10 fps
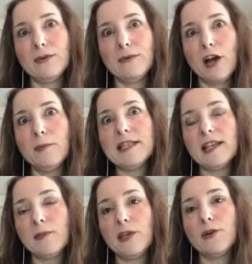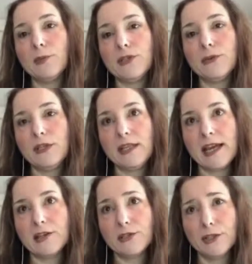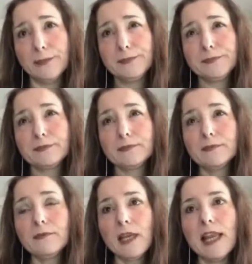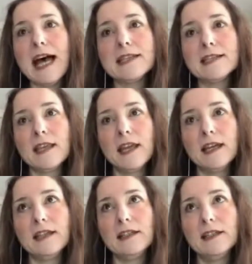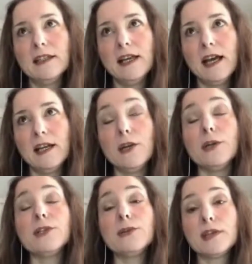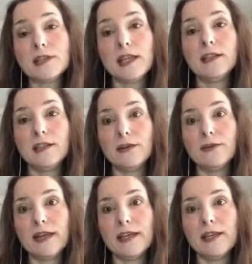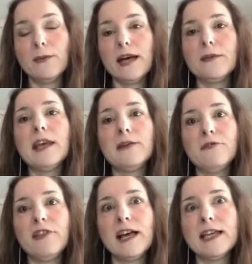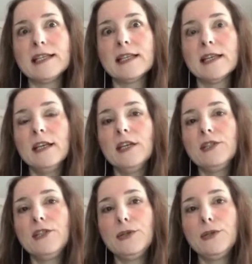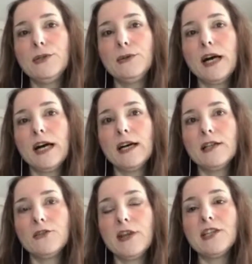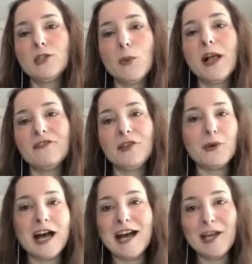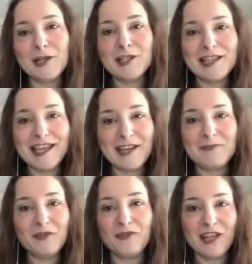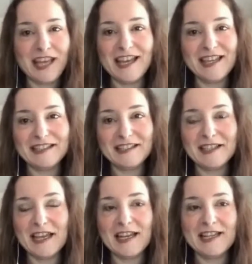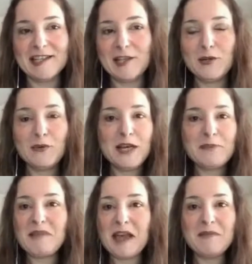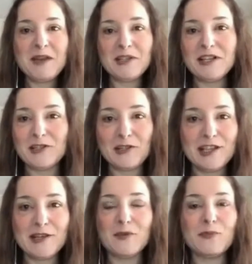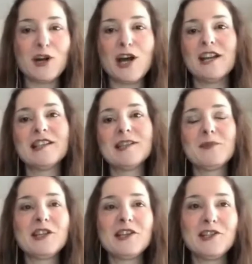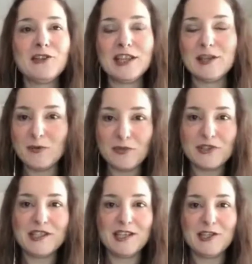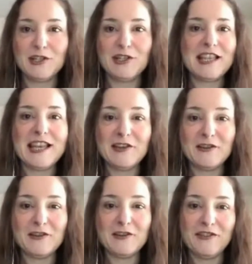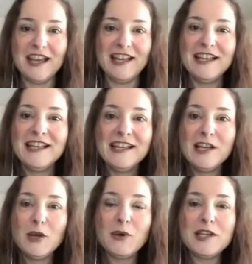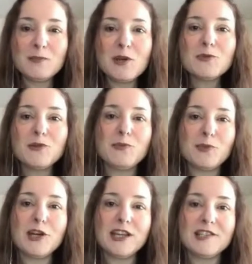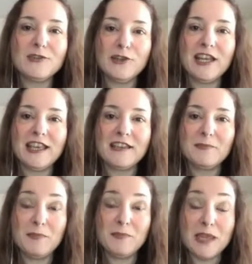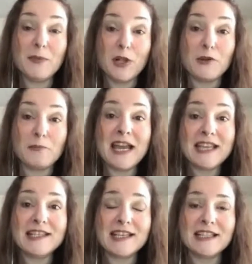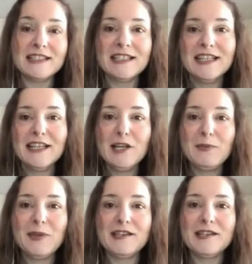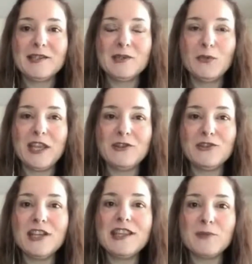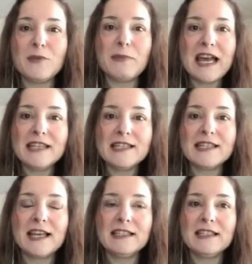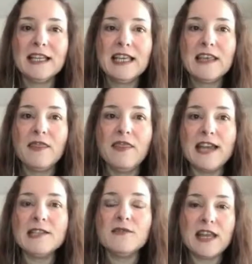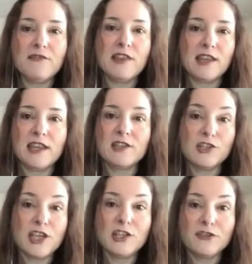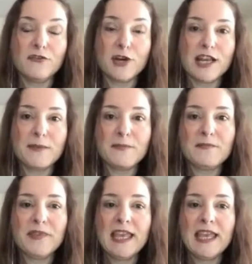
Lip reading: RBC gave me the opportunity actually last year, in 2018 already. Wow, time flies. To train 12 new hires, and they gave me free hands. And I said, you know what? I'm not going to train them on products. I'm not going to train them on procedures, any of that. What is much more important is training people on mindset, because when you train them on mindset, that's when everything can change for them.